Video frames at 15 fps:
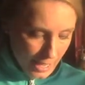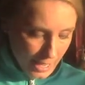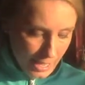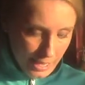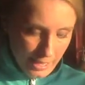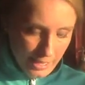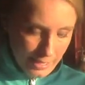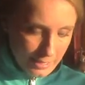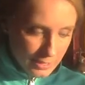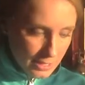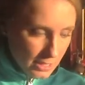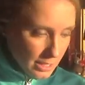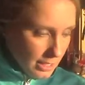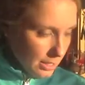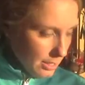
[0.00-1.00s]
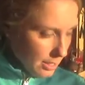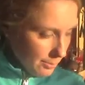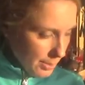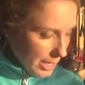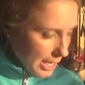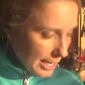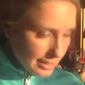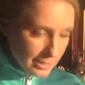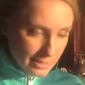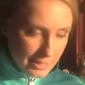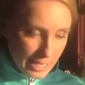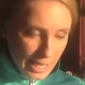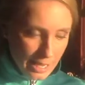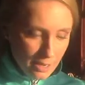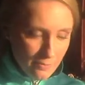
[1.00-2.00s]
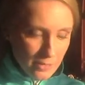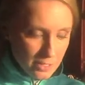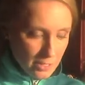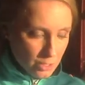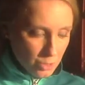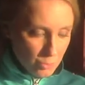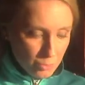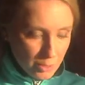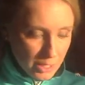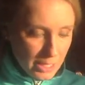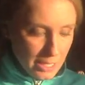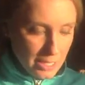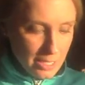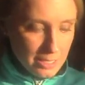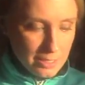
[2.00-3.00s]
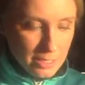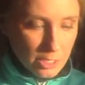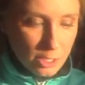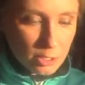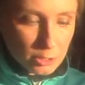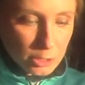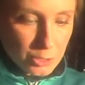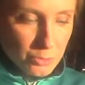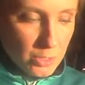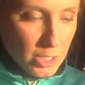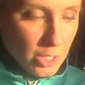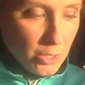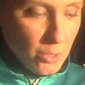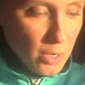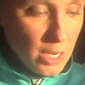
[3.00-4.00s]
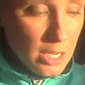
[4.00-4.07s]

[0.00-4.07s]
and the, because it's canvas, it's really easy to glue to.